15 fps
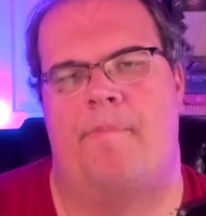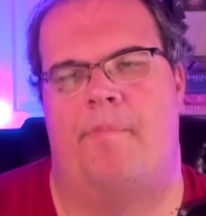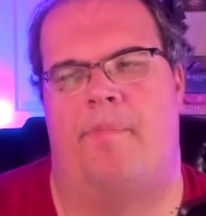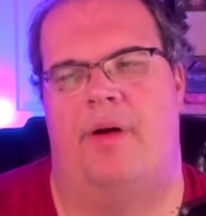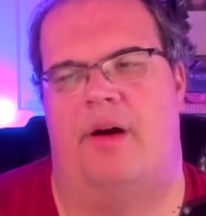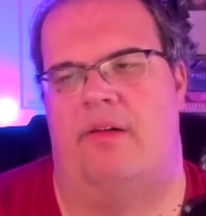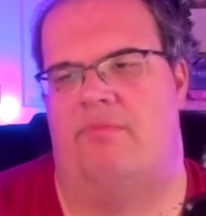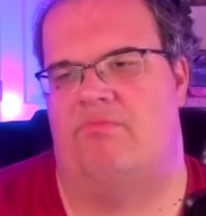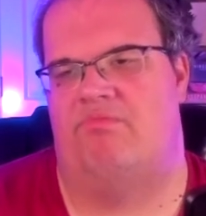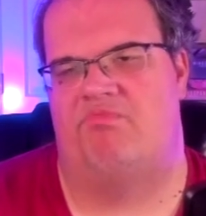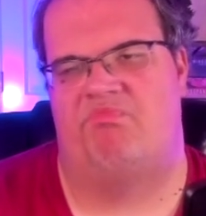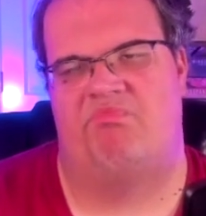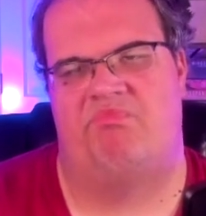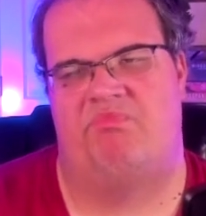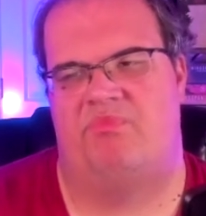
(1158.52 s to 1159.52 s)
but
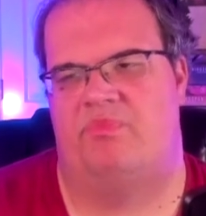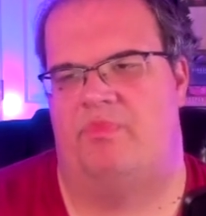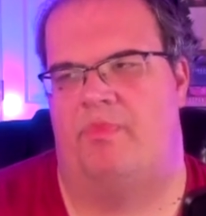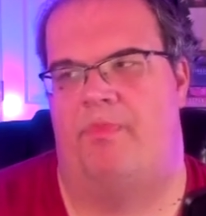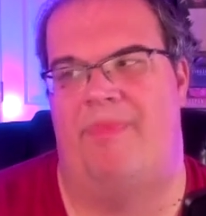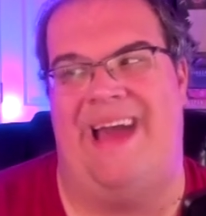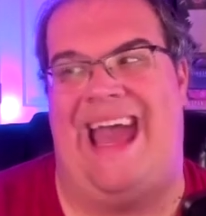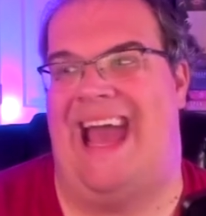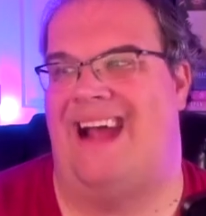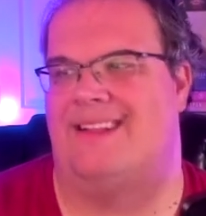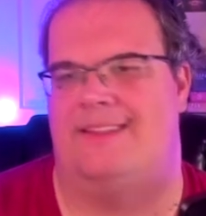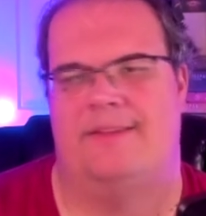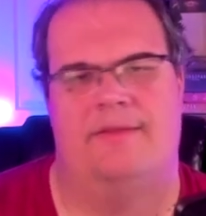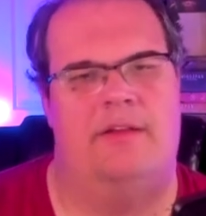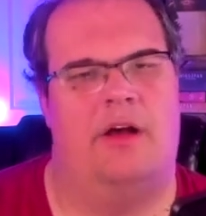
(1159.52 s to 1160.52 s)

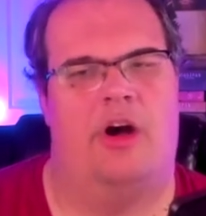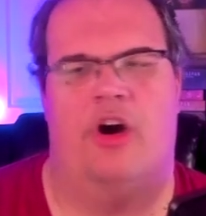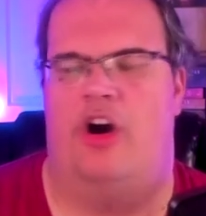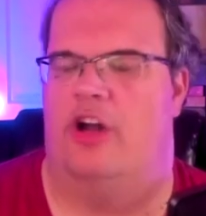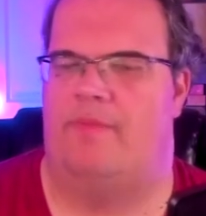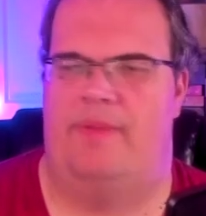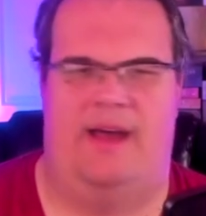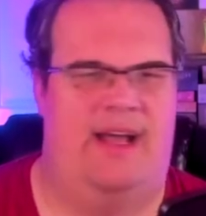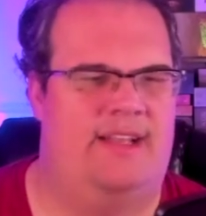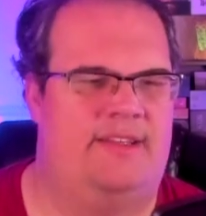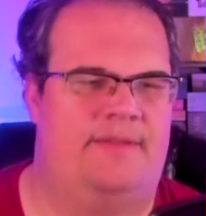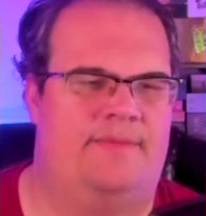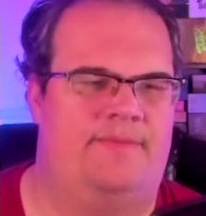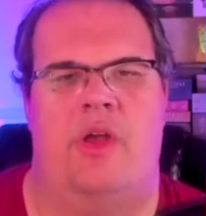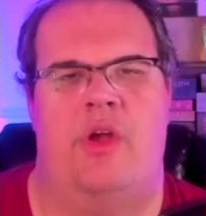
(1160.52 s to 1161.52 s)
pass. Hard
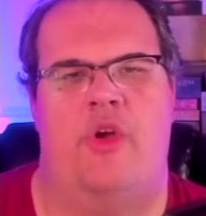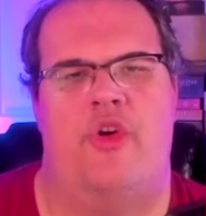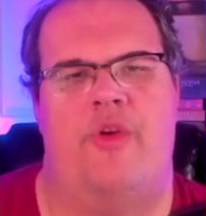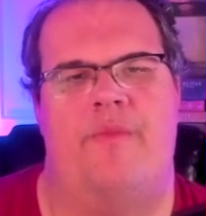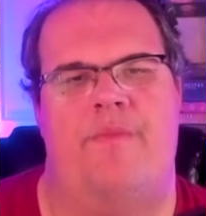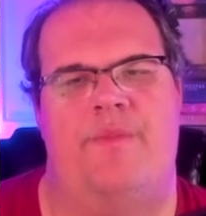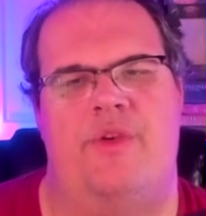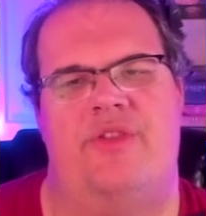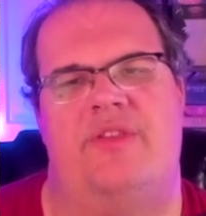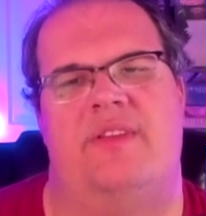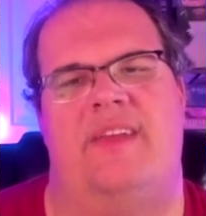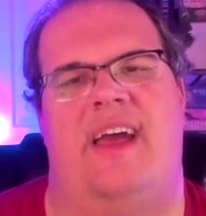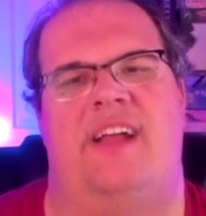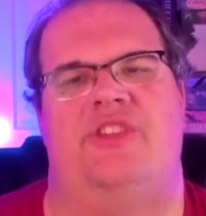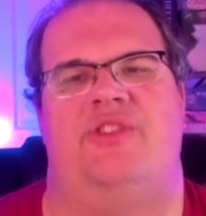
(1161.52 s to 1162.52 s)
pass.
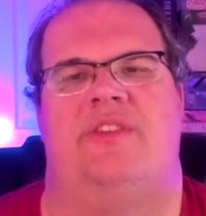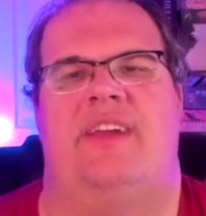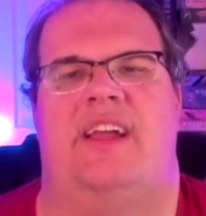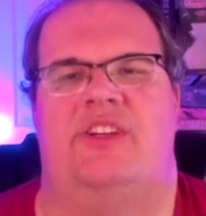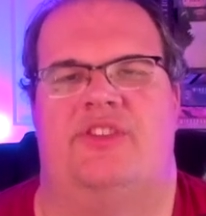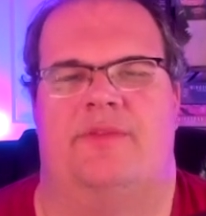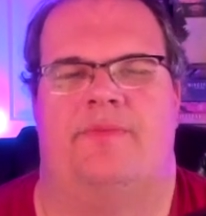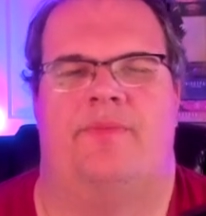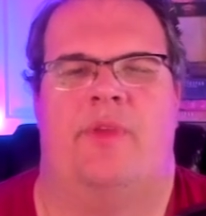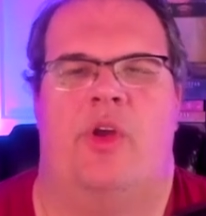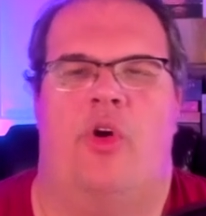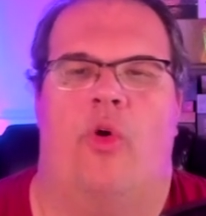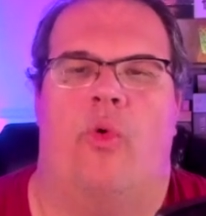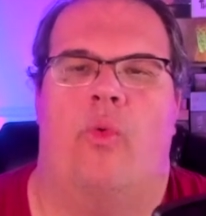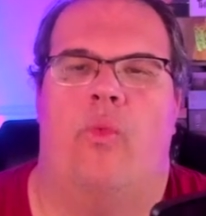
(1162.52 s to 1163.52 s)
Mutant Education.
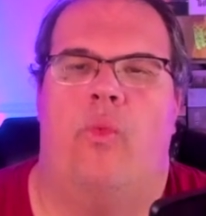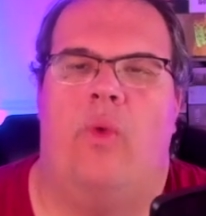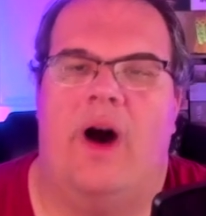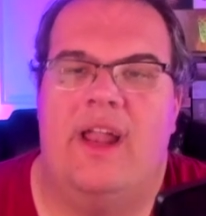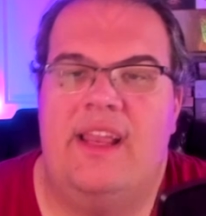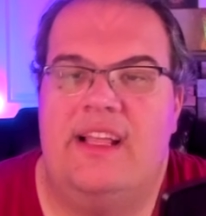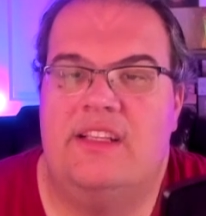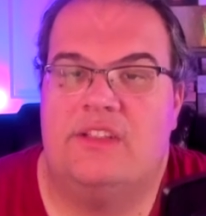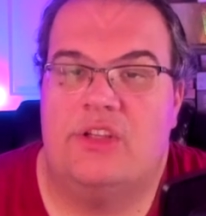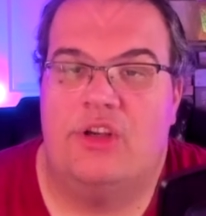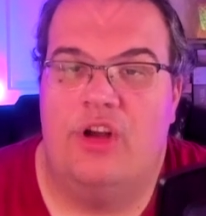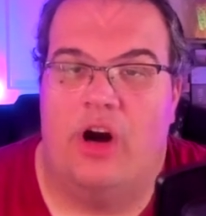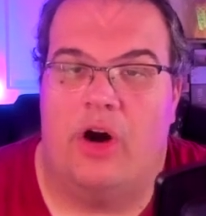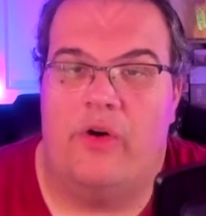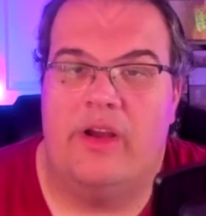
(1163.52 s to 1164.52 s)
What is
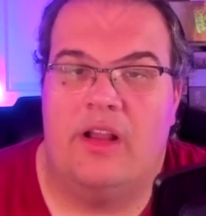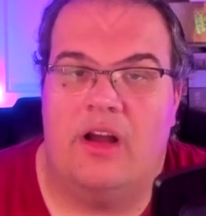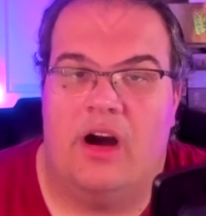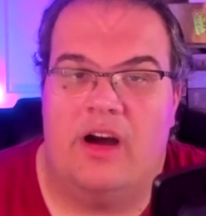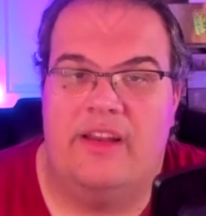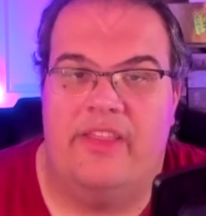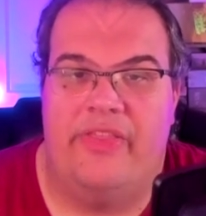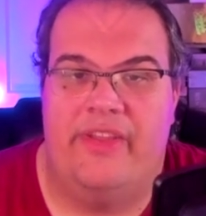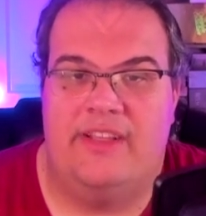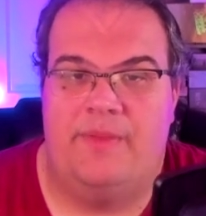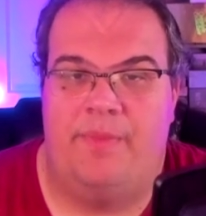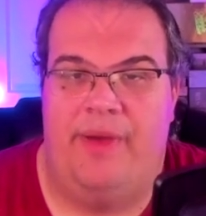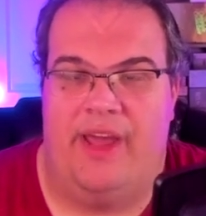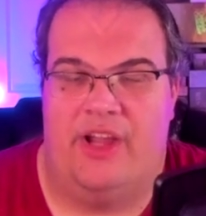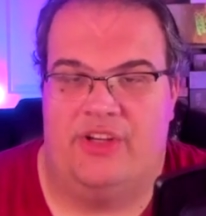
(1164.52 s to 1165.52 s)
going on in this
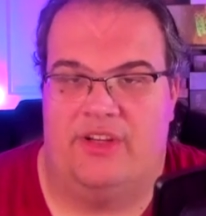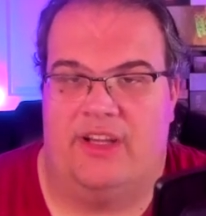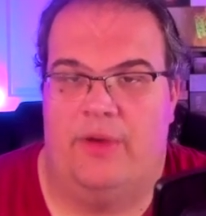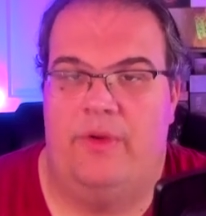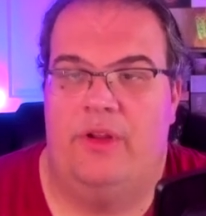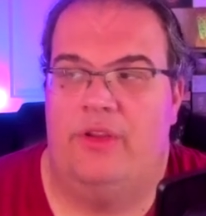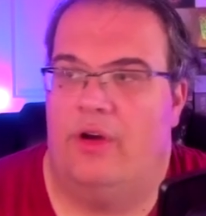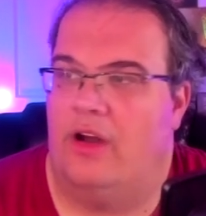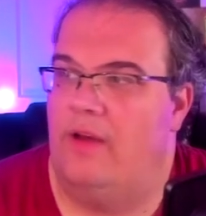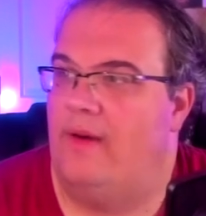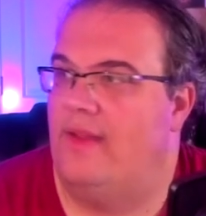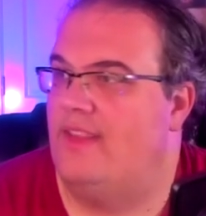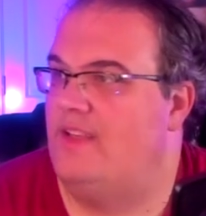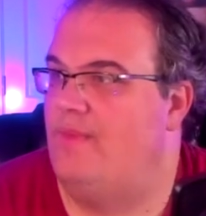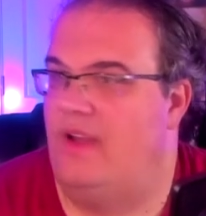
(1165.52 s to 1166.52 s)
picture? Can we talk
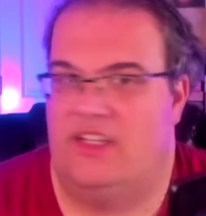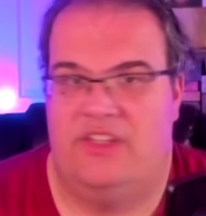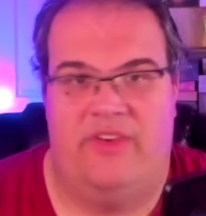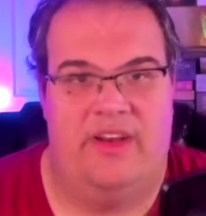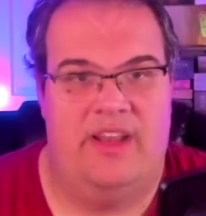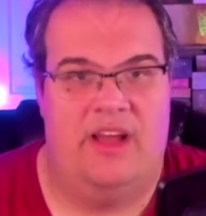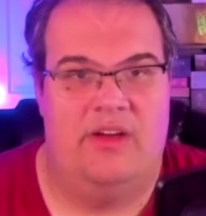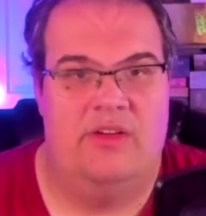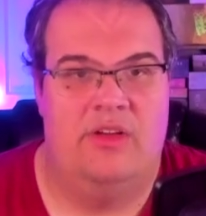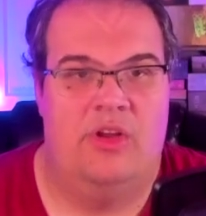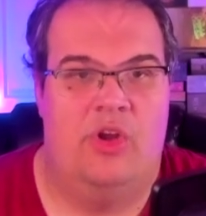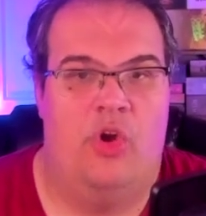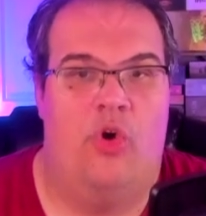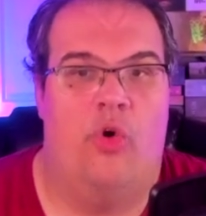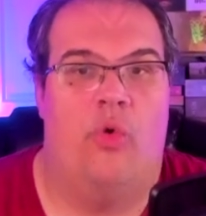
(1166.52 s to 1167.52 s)
about this picture right now?
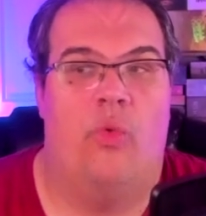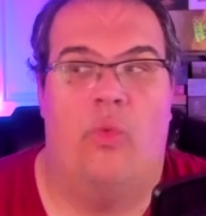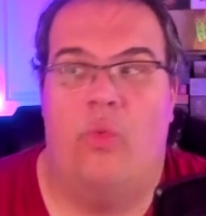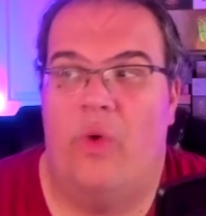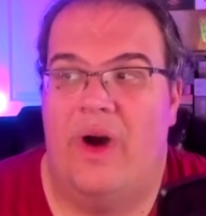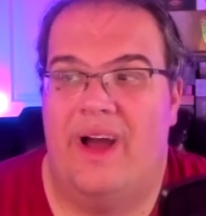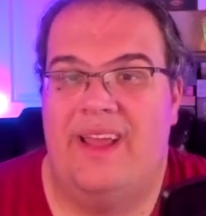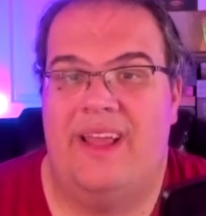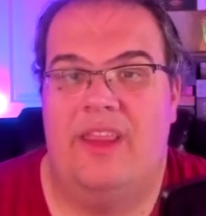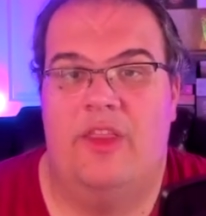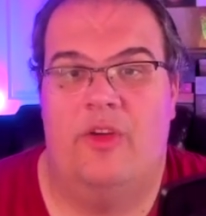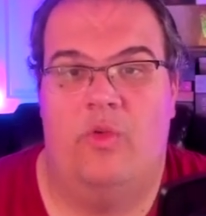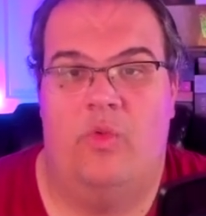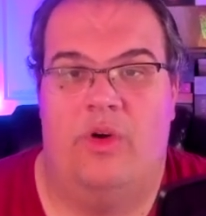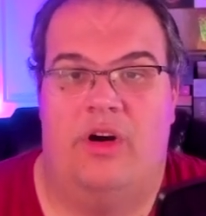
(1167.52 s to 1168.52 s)
What in the
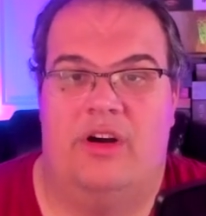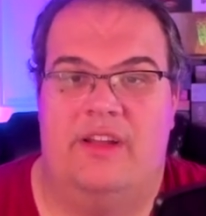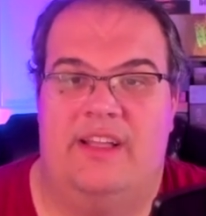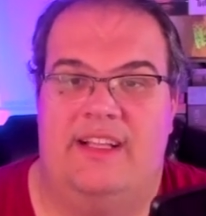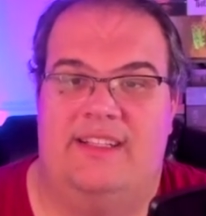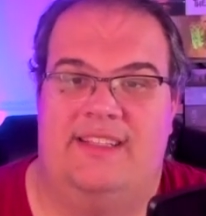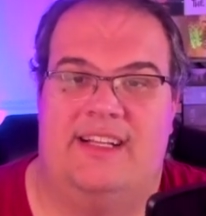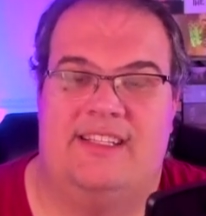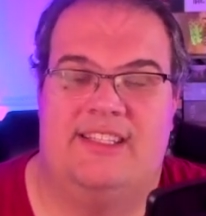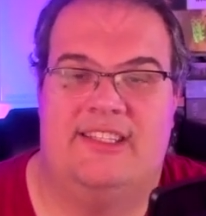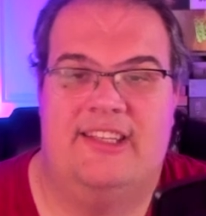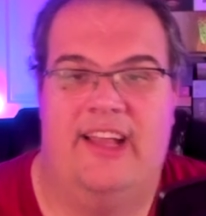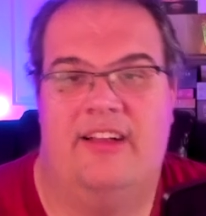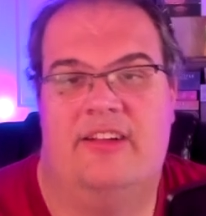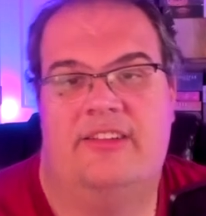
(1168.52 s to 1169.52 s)
world is that
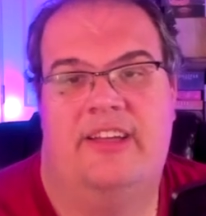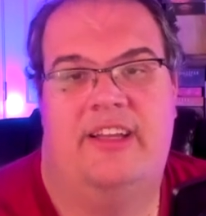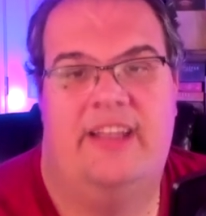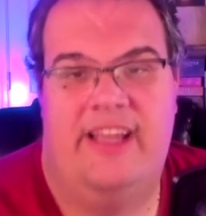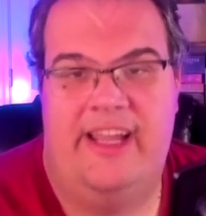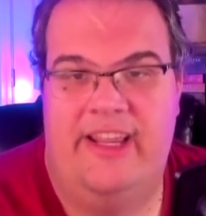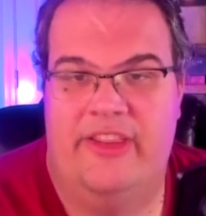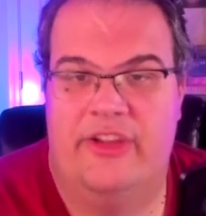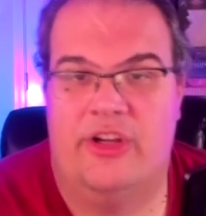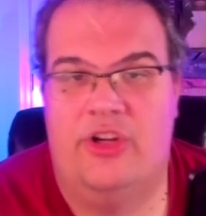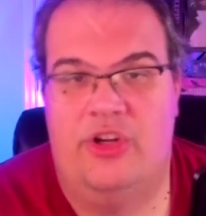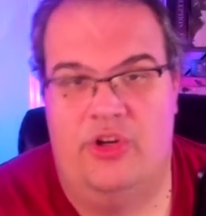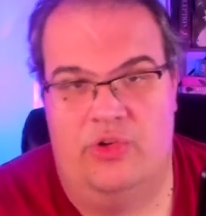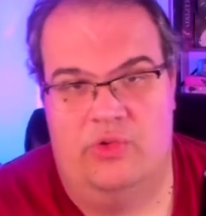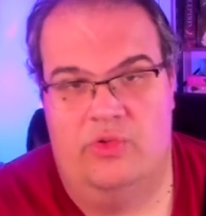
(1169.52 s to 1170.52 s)
skeleton in the
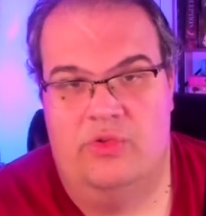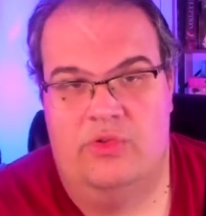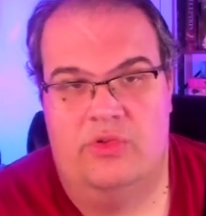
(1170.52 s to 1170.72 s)
goo?